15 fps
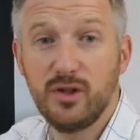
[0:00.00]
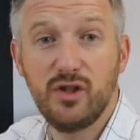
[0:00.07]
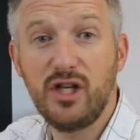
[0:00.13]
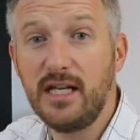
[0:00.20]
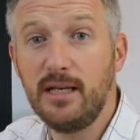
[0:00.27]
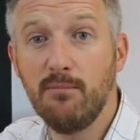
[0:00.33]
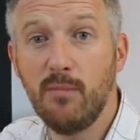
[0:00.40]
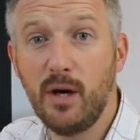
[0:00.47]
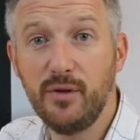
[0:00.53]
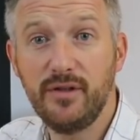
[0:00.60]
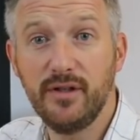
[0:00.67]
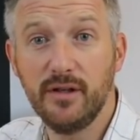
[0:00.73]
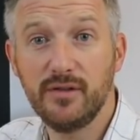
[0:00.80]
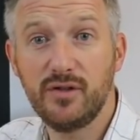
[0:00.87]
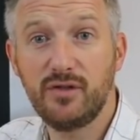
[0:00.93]
machine
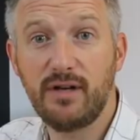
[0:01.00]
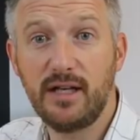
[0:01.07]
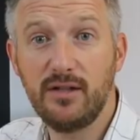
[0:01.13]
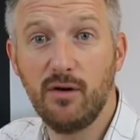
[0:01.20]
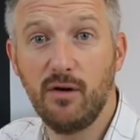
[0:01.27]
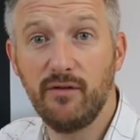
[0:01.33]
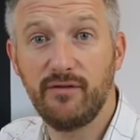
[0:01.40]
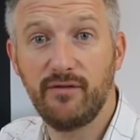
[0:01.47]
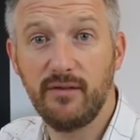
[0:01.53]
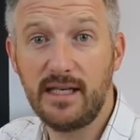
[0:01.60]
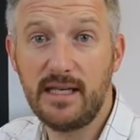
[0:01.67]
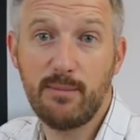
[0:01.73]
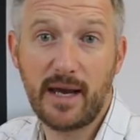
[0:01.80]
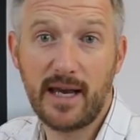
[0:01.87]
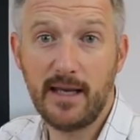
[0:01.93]
motor straight off
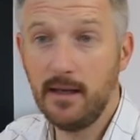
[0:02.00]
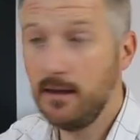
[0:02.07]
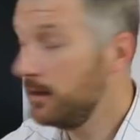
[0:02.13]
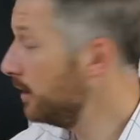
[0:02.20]
eBay.